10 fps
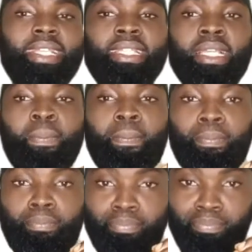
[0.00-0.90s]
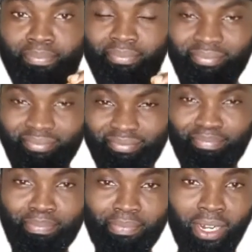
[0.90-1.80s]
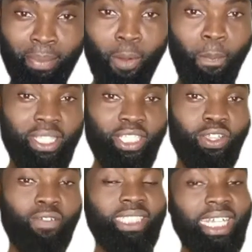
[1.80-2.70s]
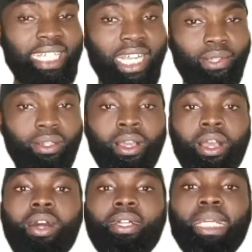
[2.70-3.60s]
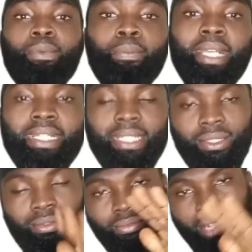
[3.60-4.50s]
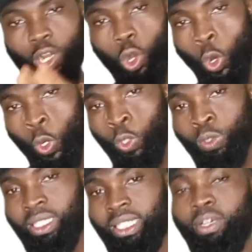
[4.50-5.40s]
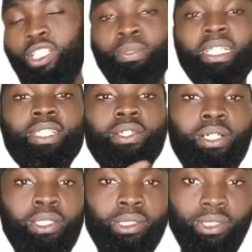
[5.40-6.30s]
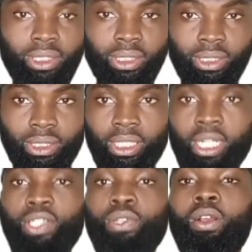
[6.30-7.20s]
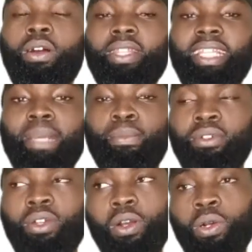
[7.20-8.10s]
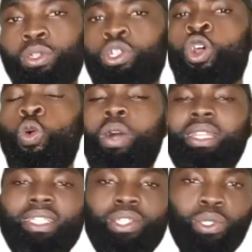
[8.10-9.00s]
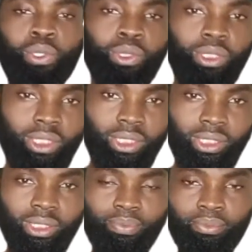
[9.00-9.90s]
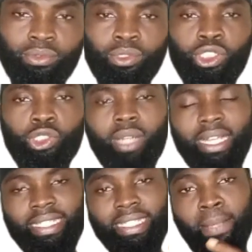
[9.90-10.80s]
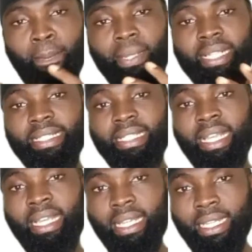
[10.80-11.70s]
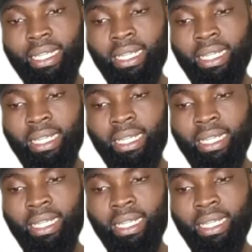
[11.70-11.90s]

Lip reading: is the opposite of jadidun. Qadimun means old. When something is old. So qadimun, old. What is old? You can simply say